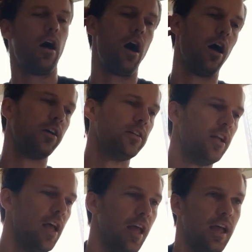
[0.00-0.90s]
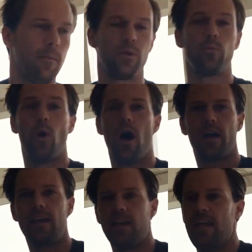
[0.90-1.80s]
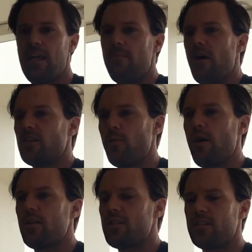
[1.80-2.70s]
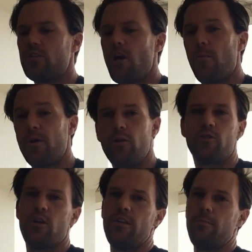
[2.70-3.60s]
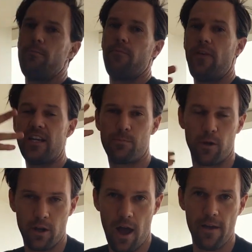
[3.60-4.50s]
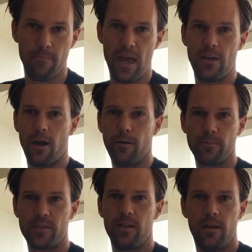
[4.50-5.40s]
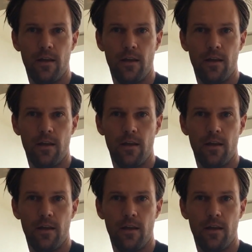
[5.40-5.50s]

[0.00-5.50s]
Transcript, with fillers: Oh. I've been working emails. The world doesn't stop when you're doing your Facebook Live makeups.